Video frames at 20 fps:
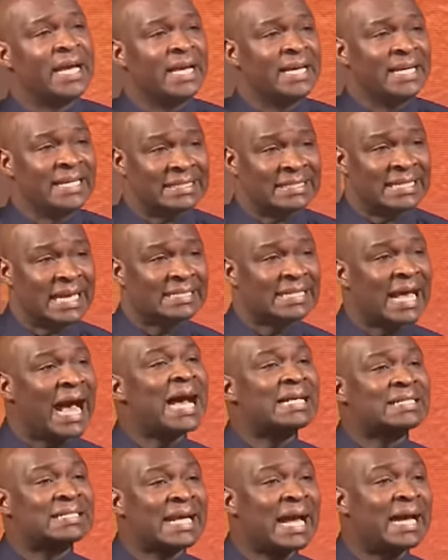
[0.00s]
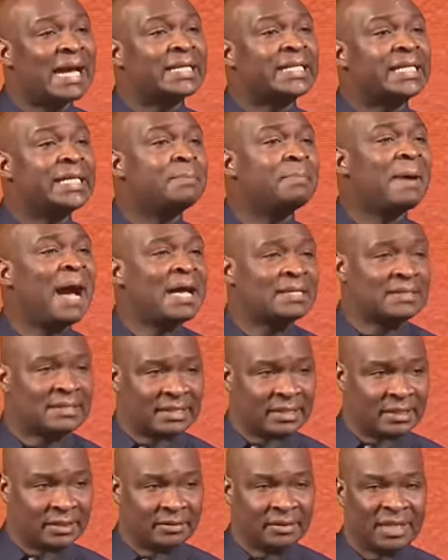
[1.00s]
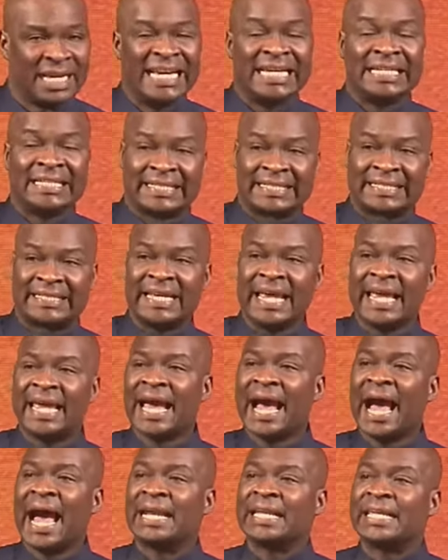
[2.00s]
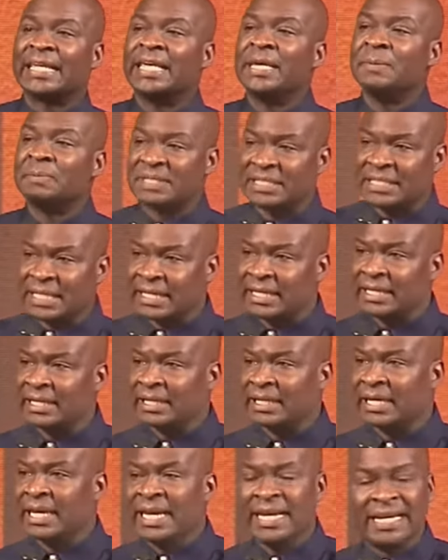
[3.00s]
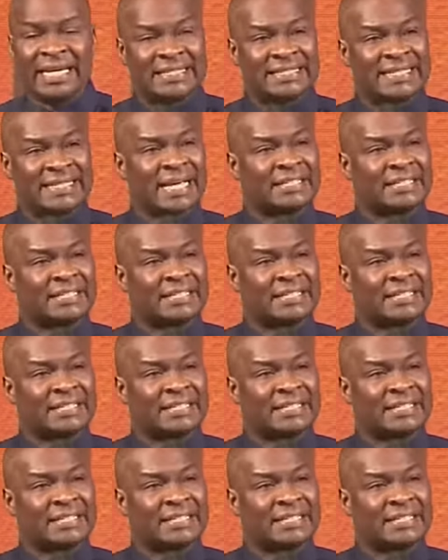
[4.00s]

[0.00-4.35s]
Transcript: it says, ask and keep asking, seek and keep seeking. It says,